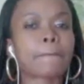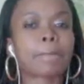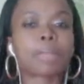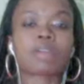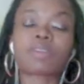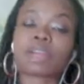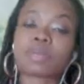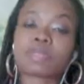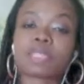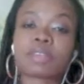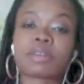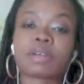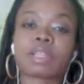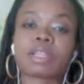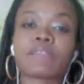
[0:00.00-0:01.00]
grapeseed
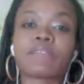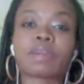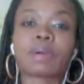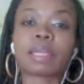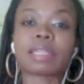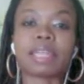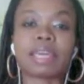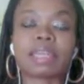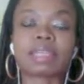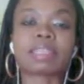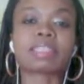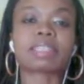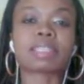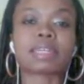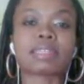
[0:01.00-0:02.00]
oil, even though I like it,
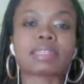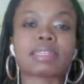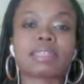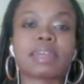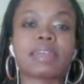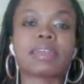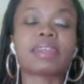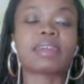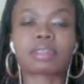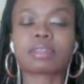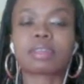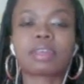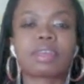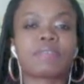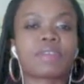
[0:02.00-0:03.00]
it's nice and light.
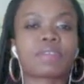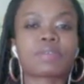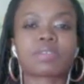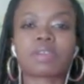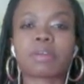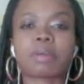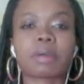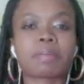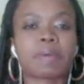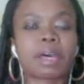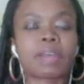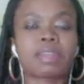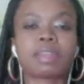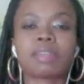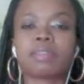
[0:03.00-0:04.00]
If I use it on my
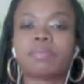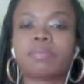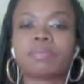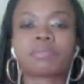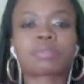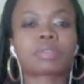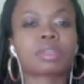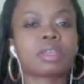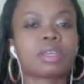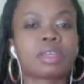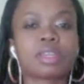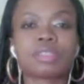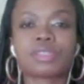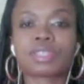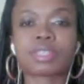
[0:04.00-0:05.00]
body,
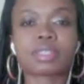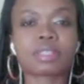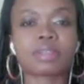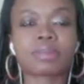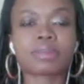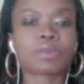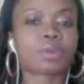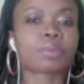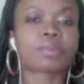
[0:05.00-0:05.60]
it just absorbs